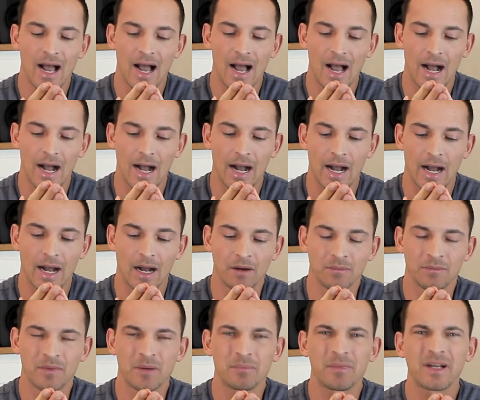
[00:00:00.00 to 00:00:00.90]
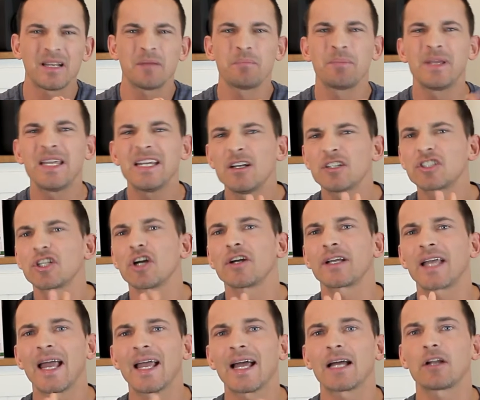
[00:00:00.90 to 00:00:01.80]
Um, my is
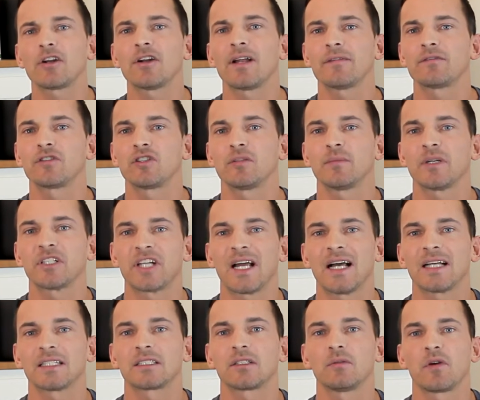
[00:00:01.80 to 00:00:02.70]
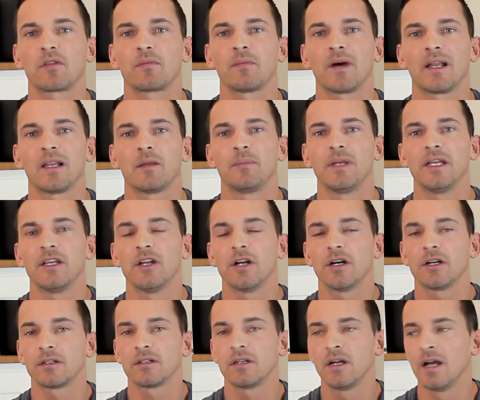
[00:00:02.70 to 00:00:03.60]
okay. I don't have too much hassle with my
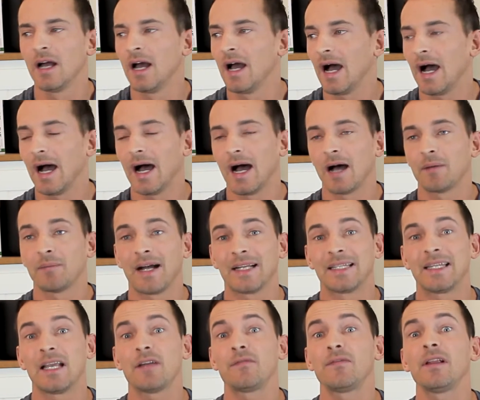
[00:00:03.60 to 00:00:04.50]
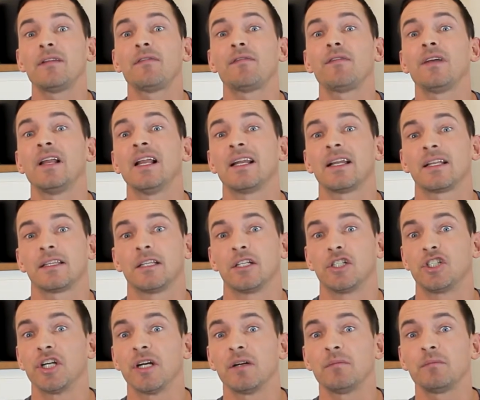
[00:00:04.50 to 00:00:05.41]
libido. Um, I definitely feel it at the
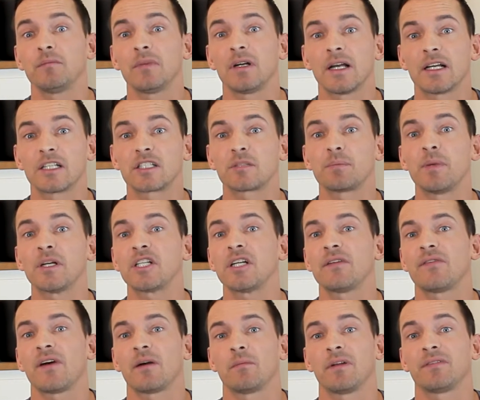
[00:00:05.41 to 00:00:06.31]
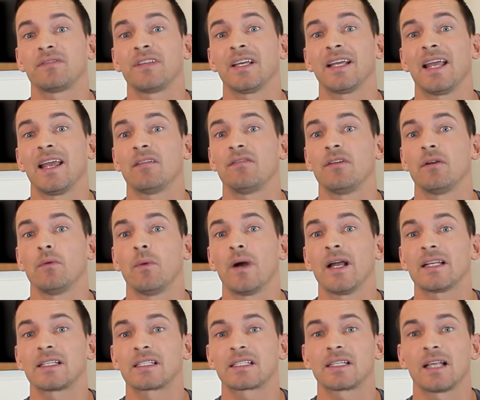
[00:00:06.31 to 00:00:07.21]
gym, especially if I'm lifting heavy
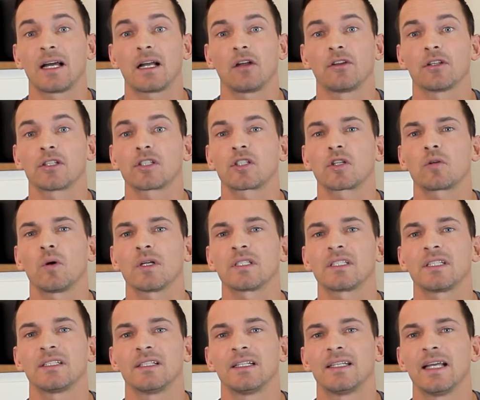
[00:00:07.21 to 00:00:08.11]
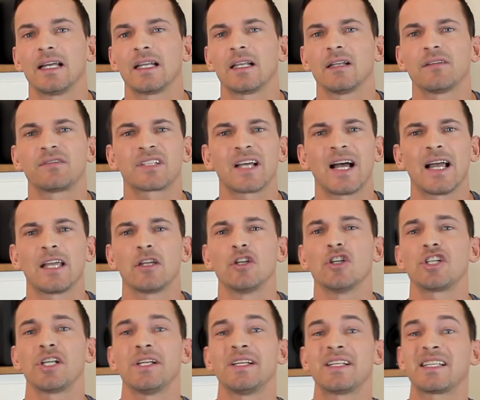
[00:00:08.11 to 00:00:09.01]
weights, like on the squats and the deadlifts. I
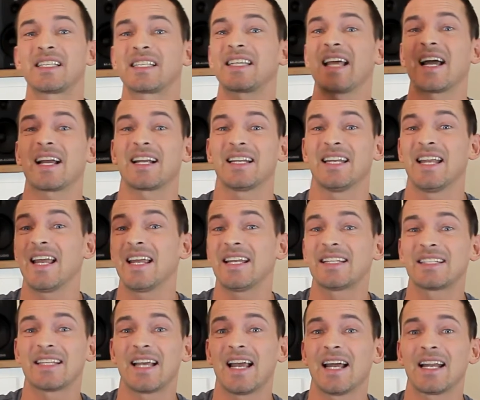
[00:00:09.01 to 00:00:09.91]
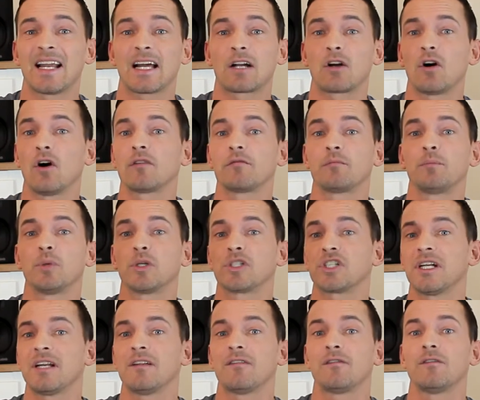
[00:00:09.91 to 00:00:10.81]
usually stagnate and I can't
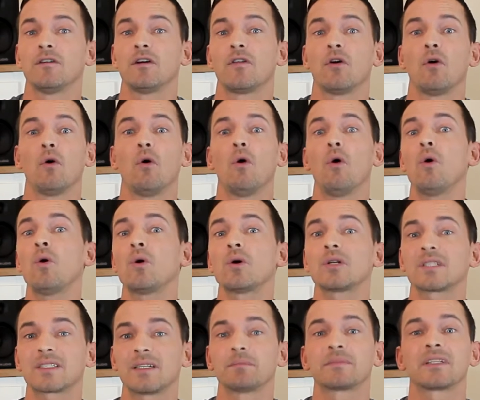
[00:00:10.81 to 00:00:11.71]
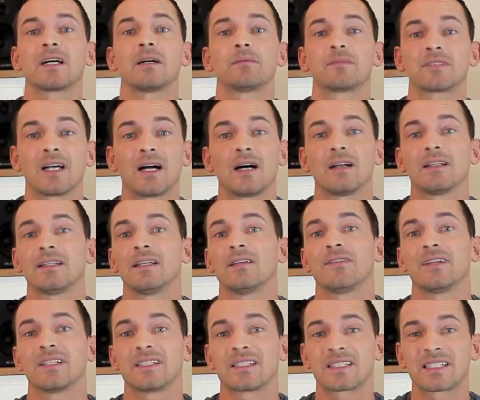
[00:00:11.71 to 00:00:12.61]
push any further, or sometimes I'll
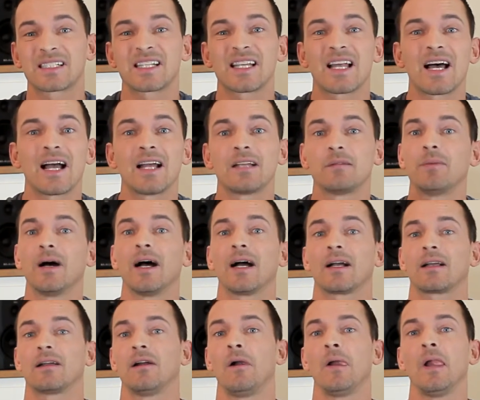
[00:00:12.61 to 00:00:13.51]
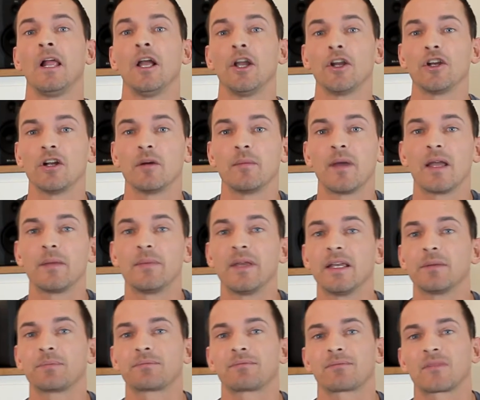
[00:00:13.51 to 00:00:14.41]
even slide back, you know,
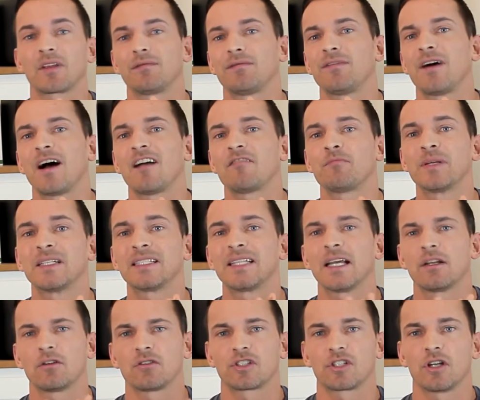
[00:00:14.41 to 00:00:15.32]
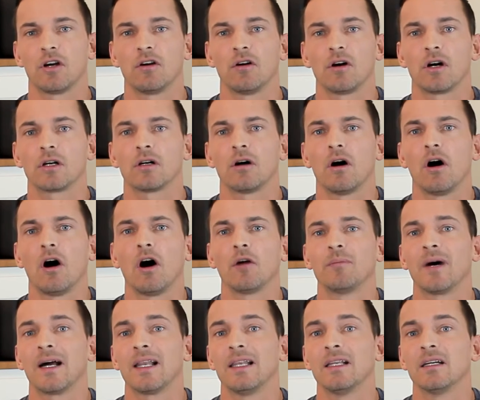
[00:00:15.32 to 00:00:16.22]
maybe 5% or so
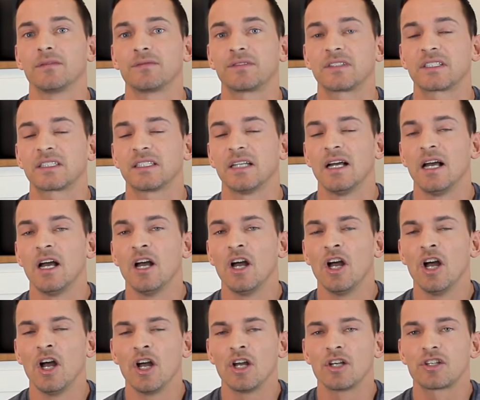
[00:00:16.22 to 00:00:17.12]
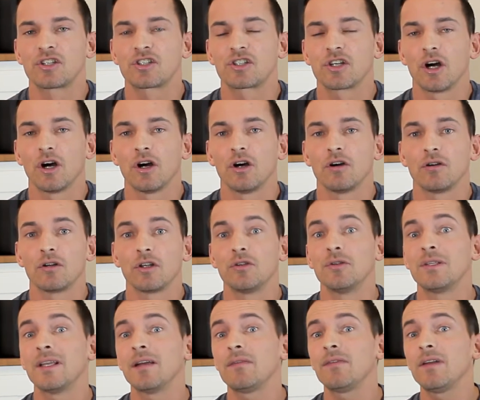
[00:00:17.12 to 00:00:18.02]
on my lifts. So
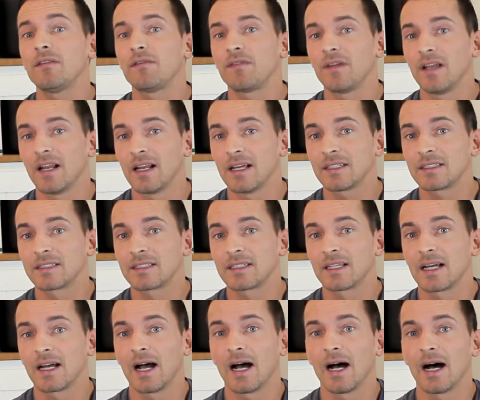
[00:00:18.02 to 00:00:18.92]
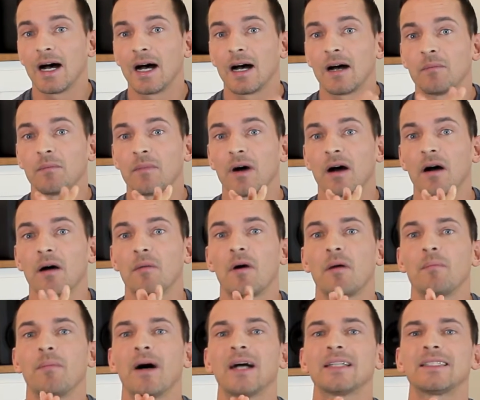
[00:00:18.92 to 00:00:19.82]
you definitely feel it. Um,
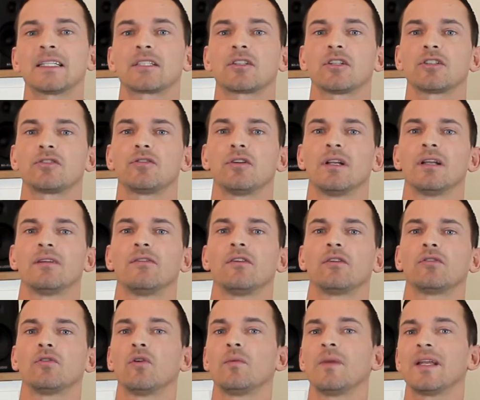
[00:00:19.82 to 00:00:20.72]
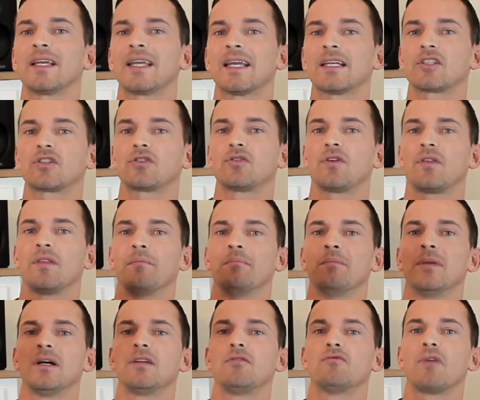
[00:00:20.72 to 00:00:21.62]
my testosterone level normally gets to the
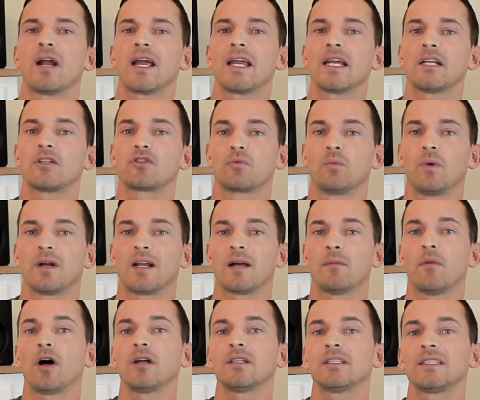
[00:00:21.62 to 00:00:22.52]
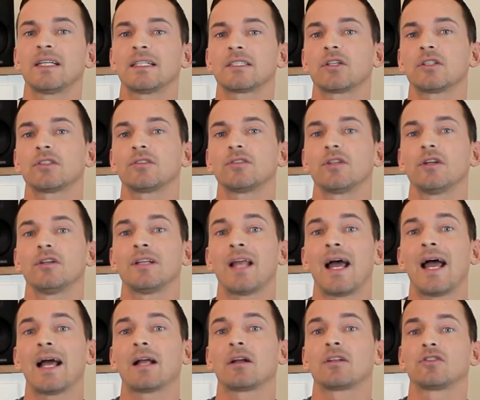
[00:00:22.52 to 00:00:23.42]
mid range when I'm on
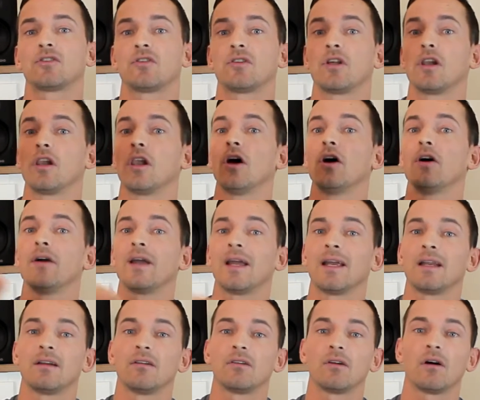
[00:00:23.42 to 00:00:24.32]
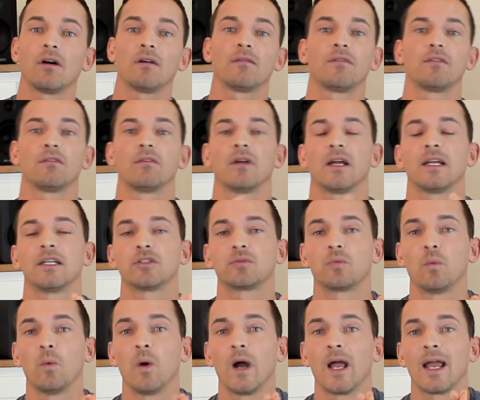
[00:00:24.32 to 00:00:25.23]
testosterone and to the low end of the
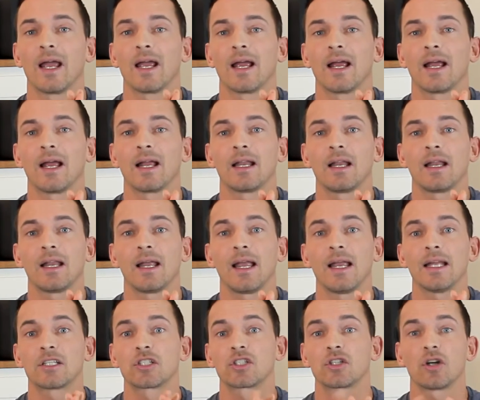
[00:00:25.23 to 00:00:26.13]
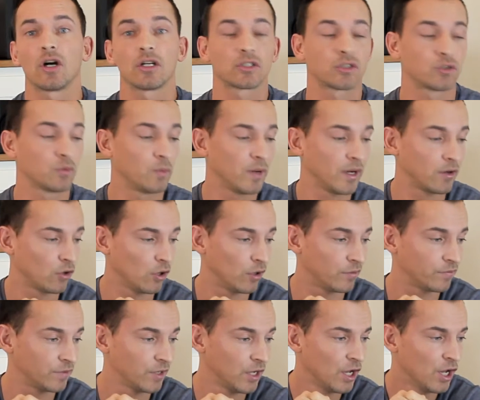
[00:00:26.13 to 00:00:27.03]
range when it starts to wear
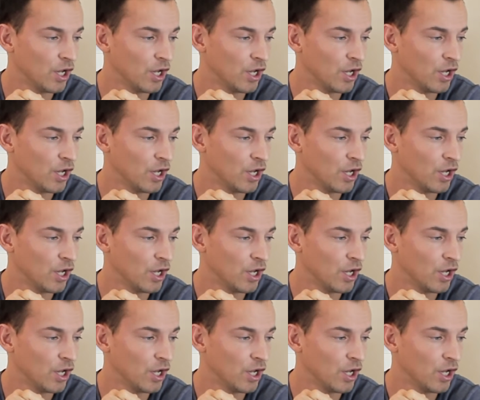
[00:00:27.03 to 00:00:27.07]
off.